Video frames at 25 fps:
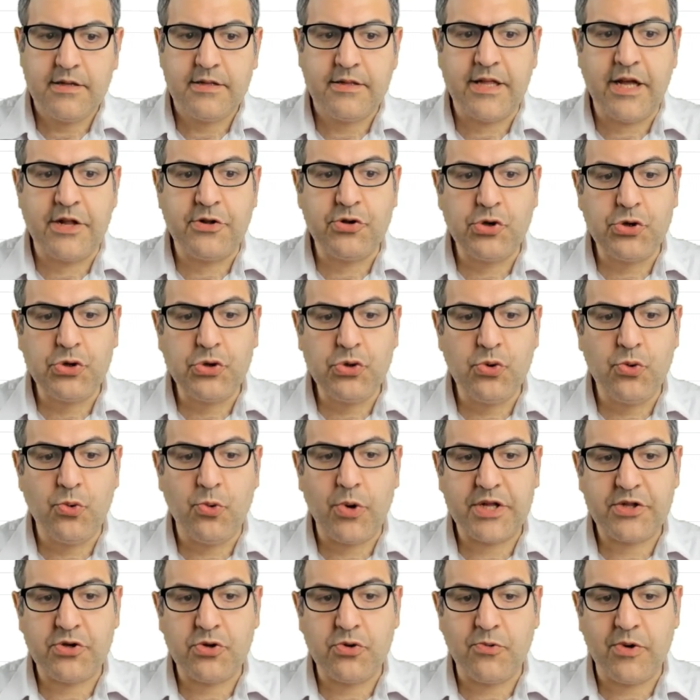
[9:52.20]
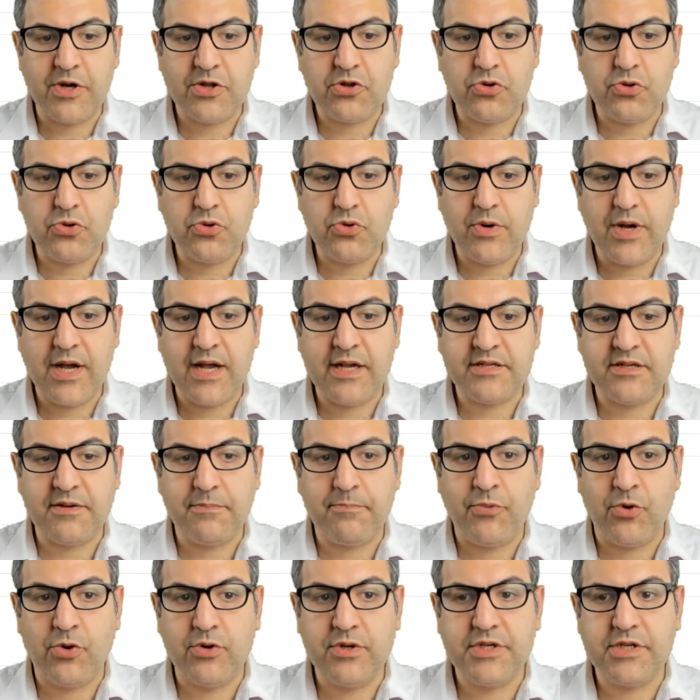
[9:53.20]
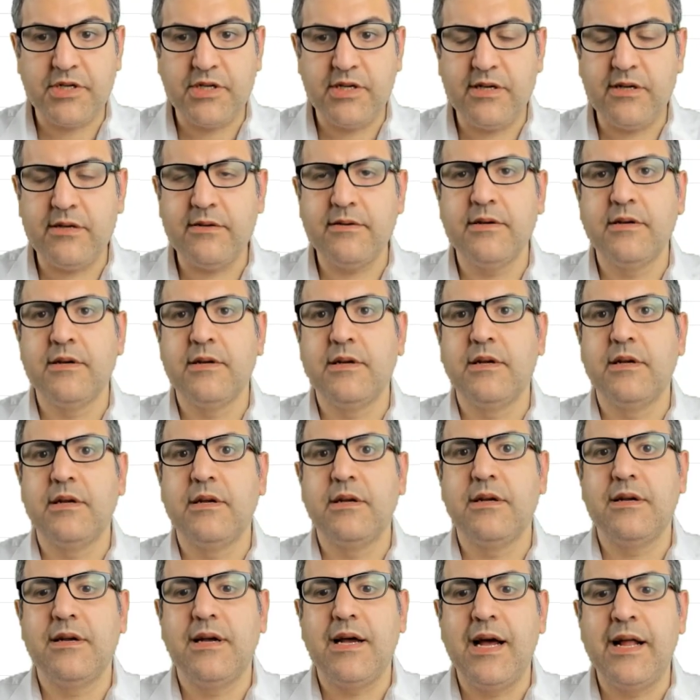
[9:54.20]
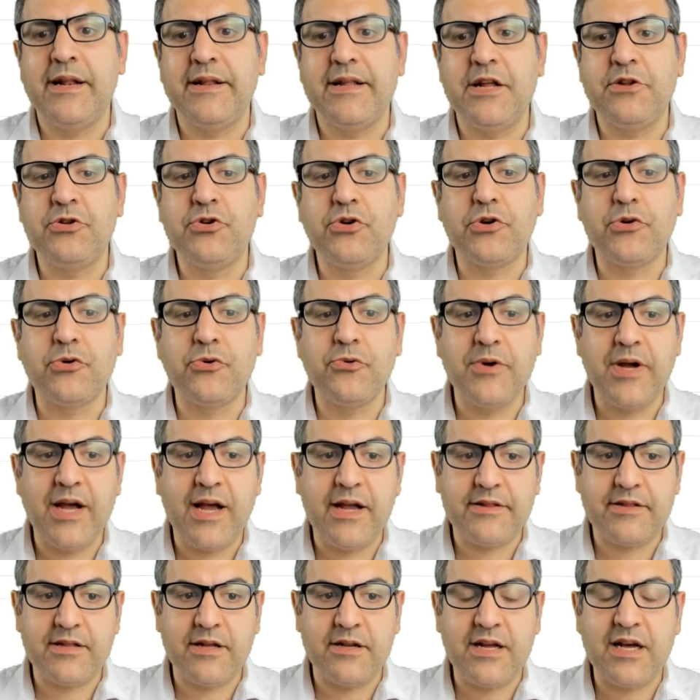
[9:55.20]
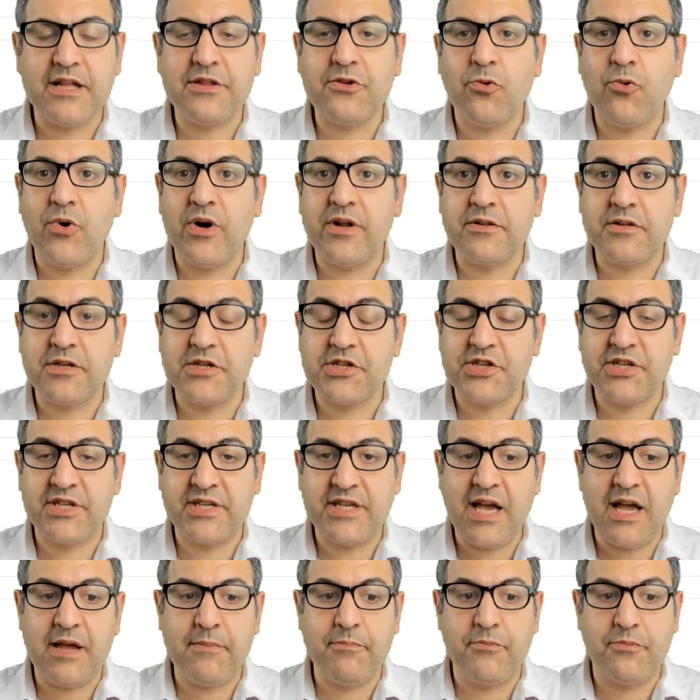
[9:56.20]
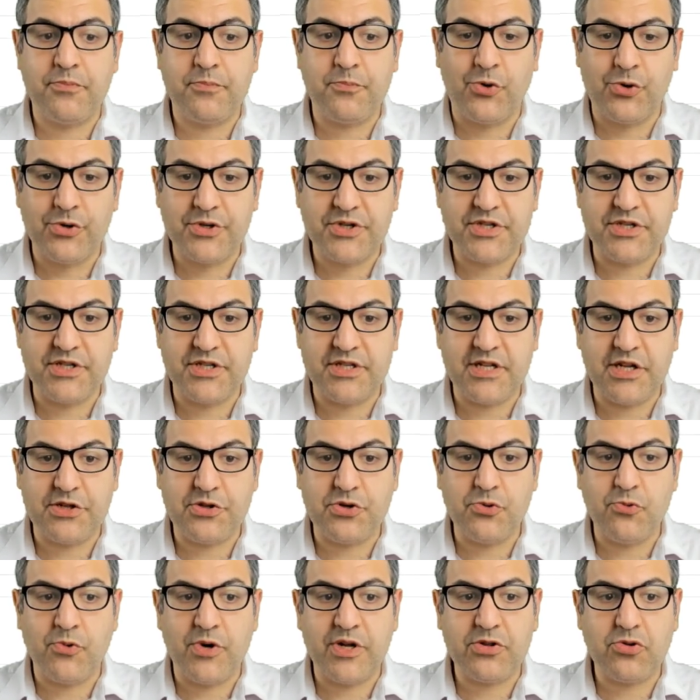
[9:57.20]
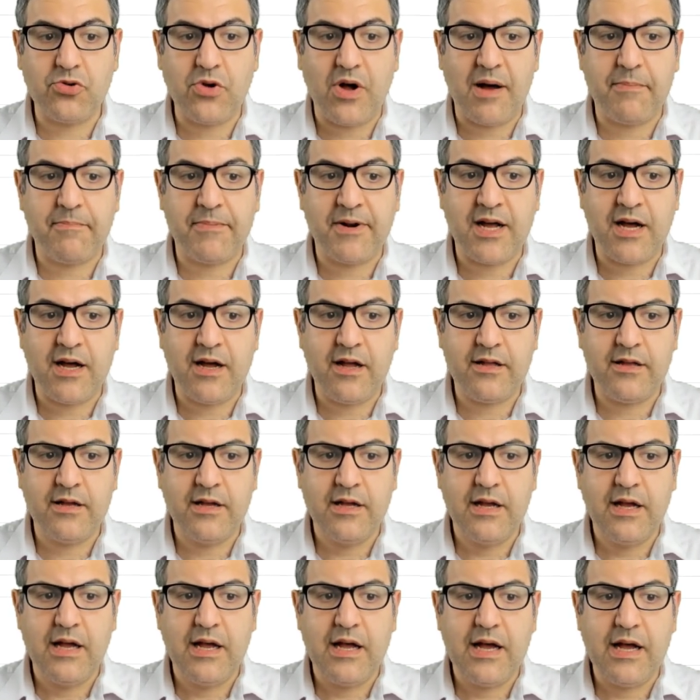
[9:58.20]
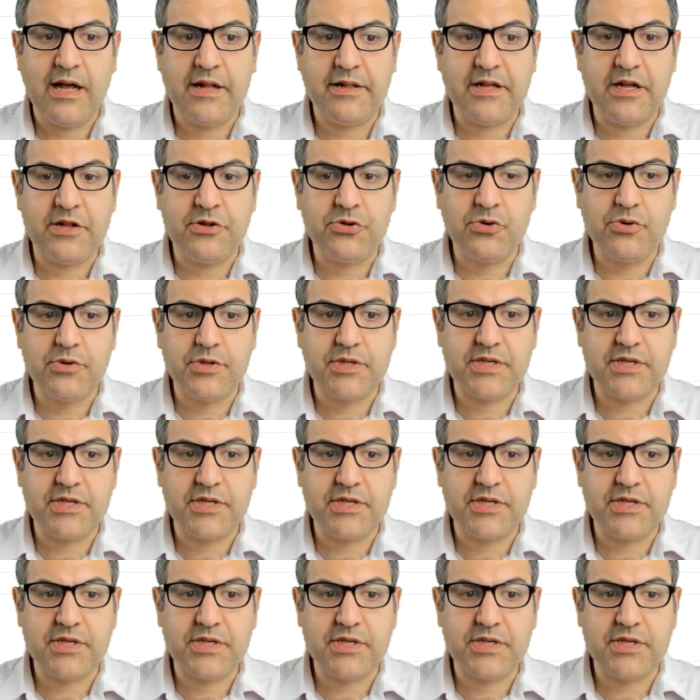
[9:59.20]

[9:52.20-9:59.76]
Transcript: then you do what you want to do as a policy. And then you create another one, the same policies that you want to apply. And then you